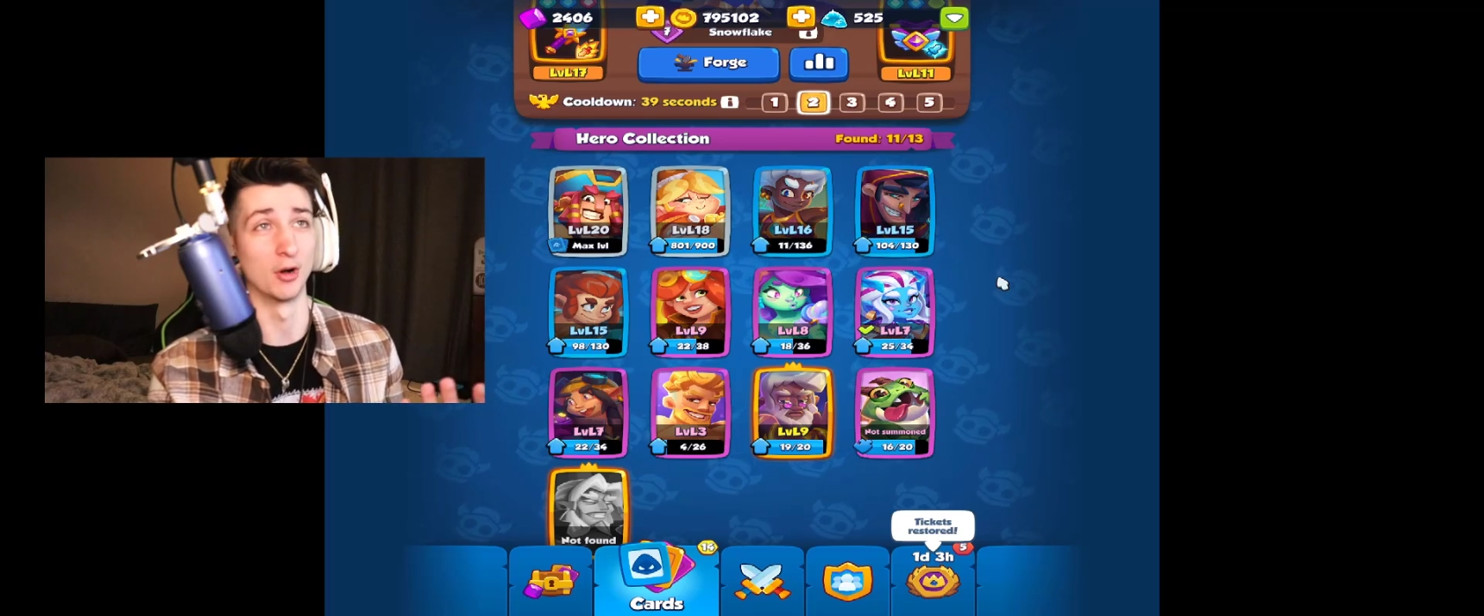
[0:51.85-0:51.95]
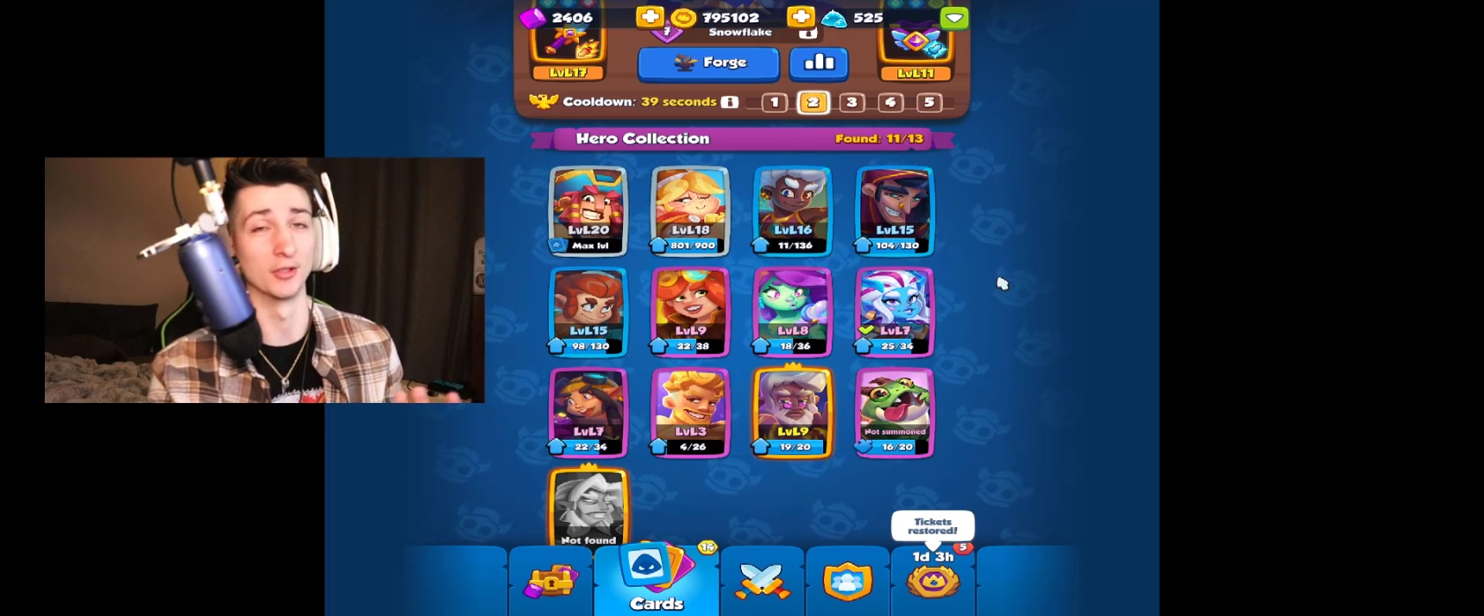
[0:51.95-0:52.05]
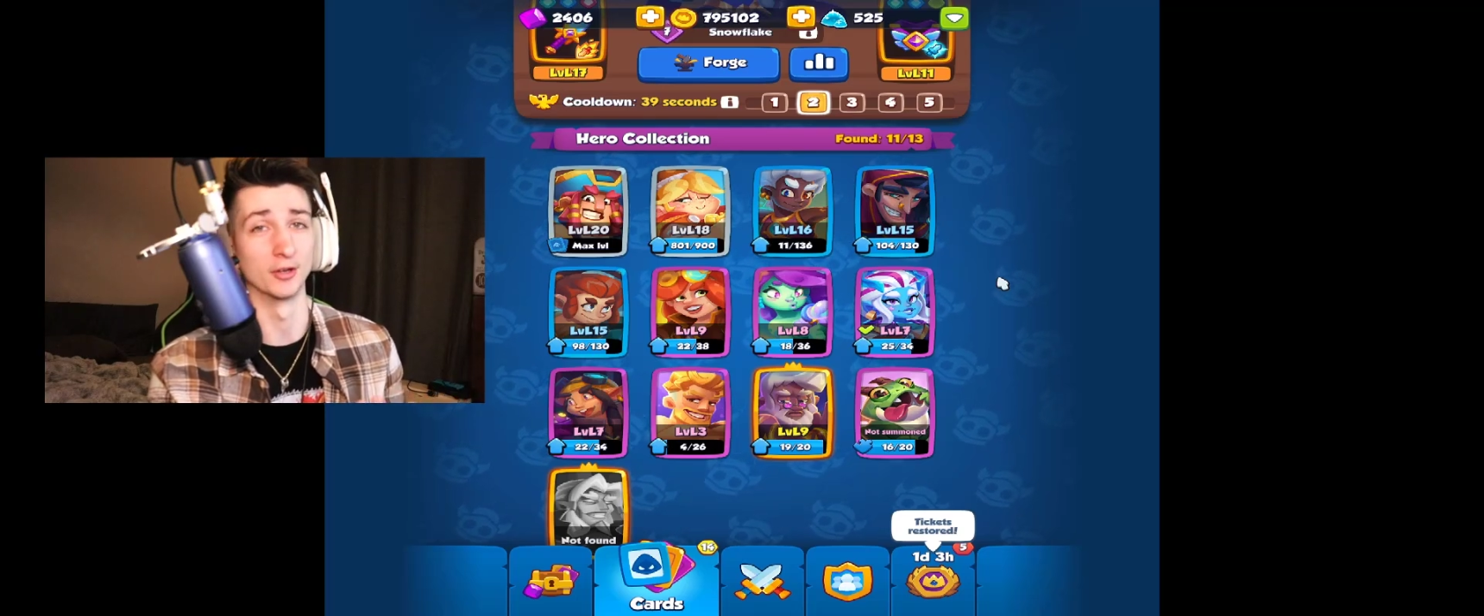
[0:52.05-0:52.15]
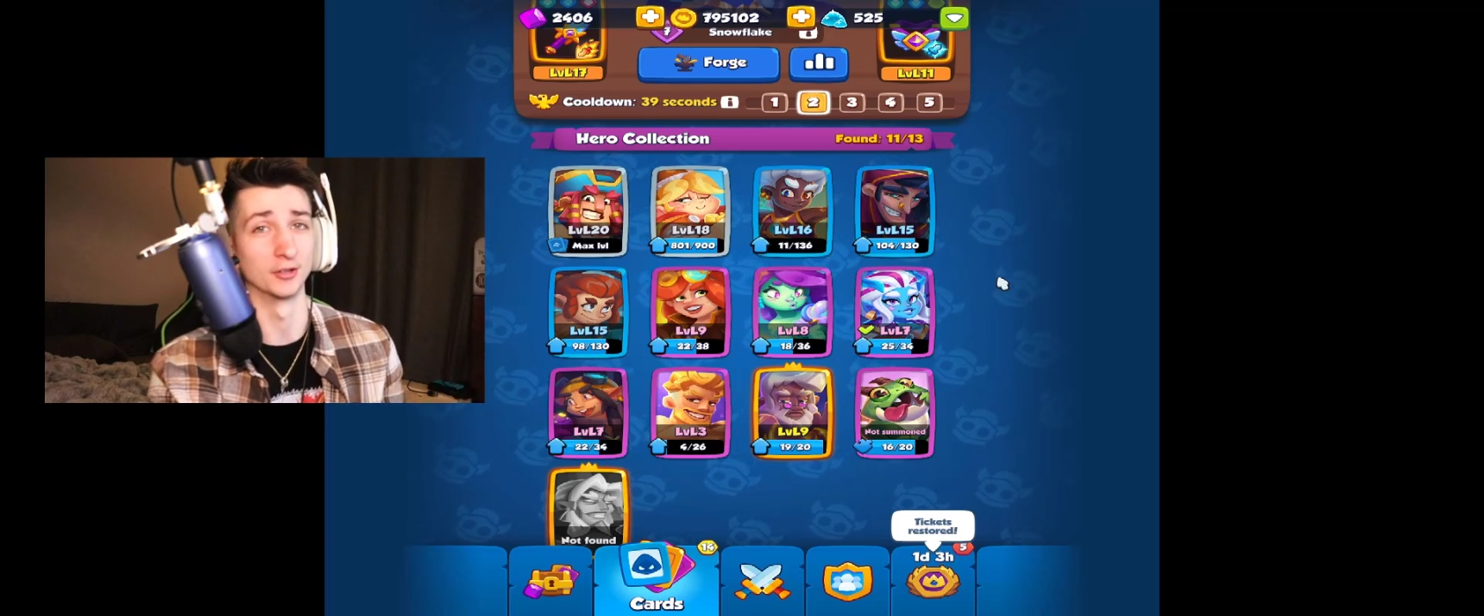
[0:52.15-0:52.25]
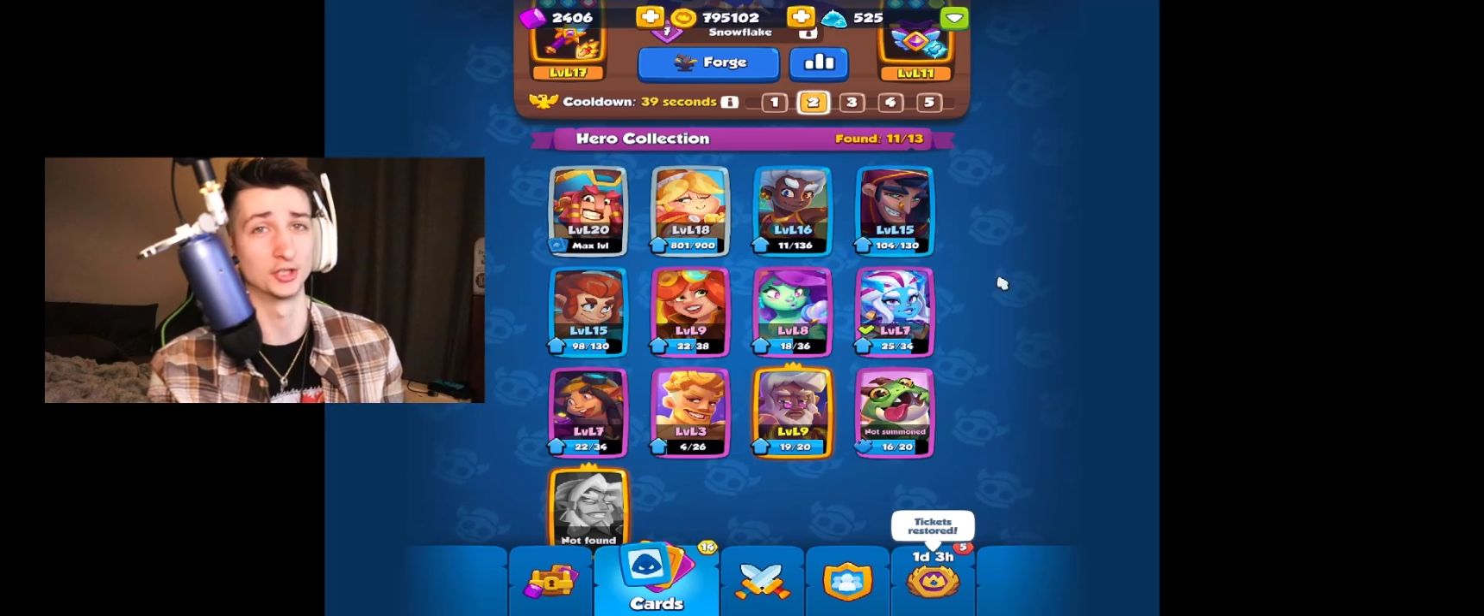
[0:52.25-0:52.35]

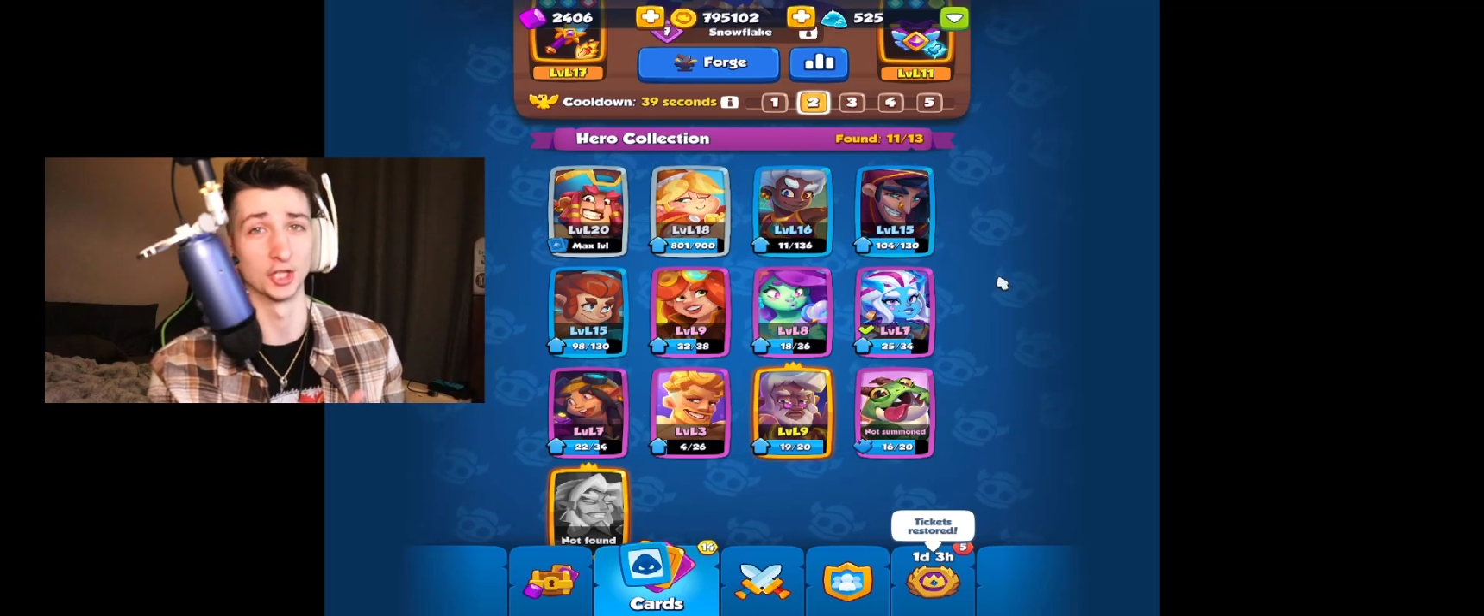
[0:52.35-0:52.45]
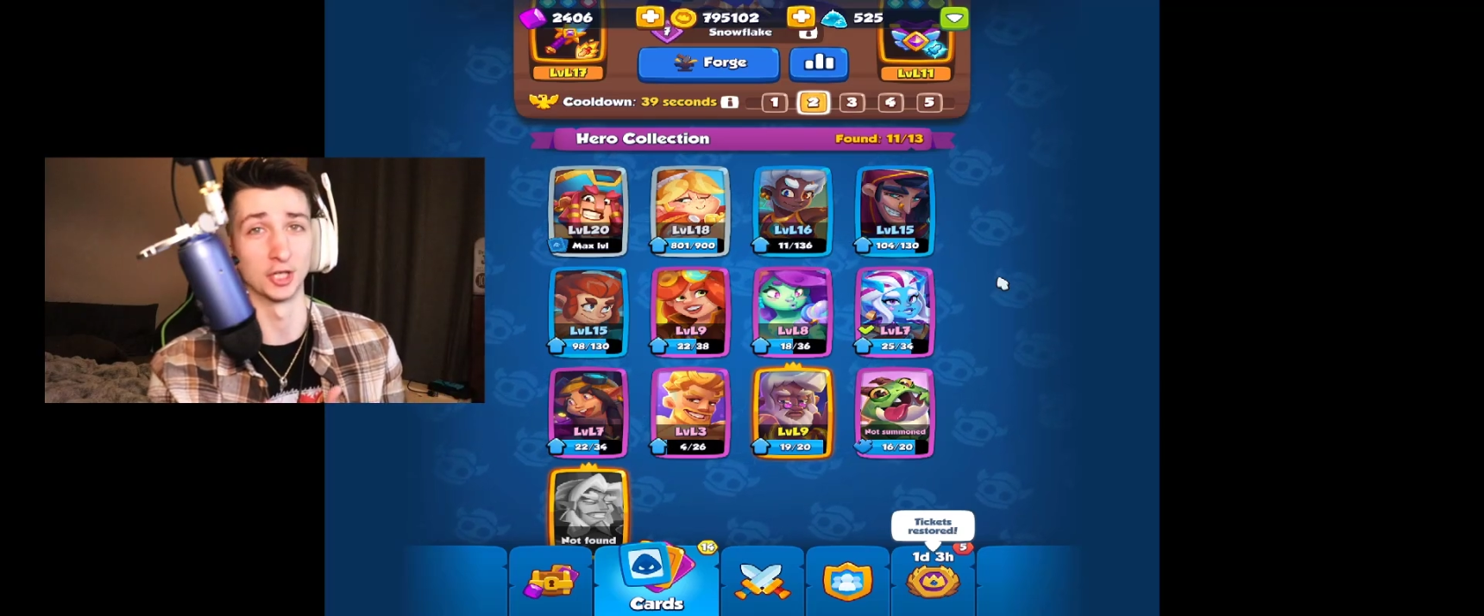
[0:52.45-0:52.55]
on there to